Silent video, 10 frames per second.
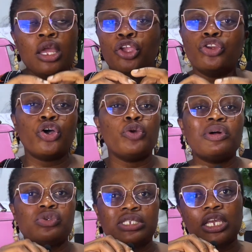You want
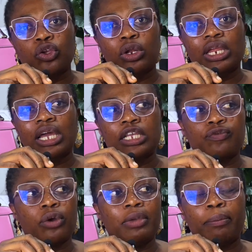to take your learners
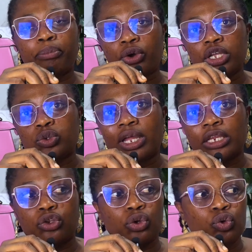from a point where they
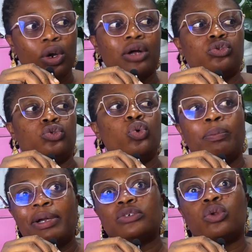don't know how to do a
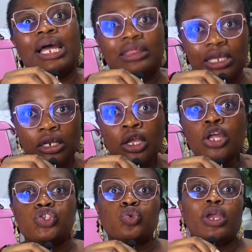particular thing
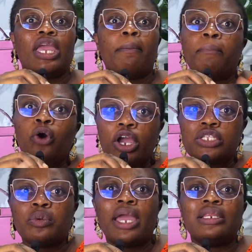to a point
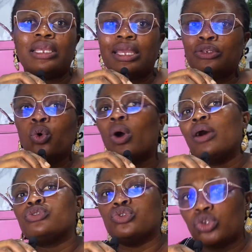where they know
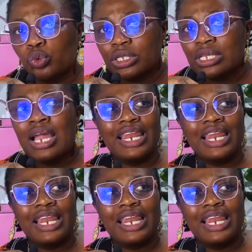how to do it,